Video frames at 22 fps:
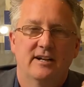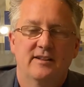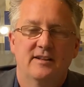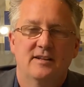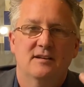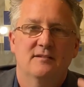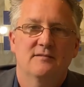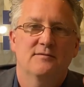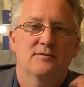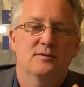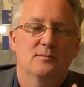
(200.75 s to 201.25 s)
and
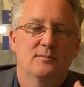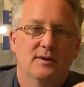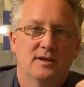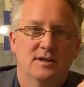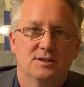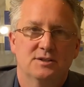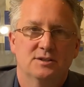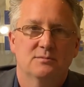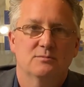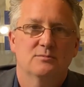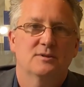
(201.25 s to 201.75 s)
the
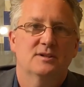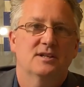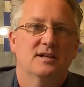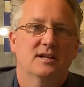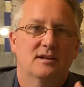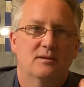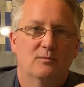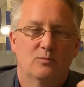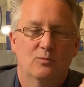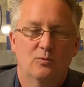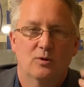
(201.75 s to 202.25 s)
inflammation will
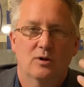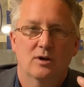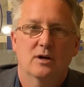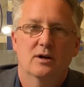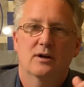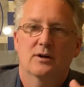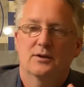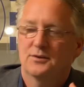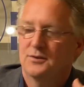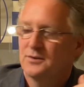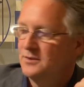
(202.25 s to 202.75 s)
get
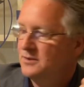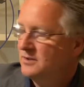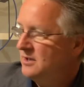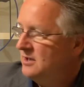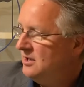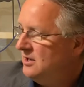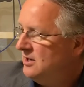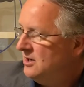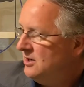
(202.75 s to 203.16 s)
worse.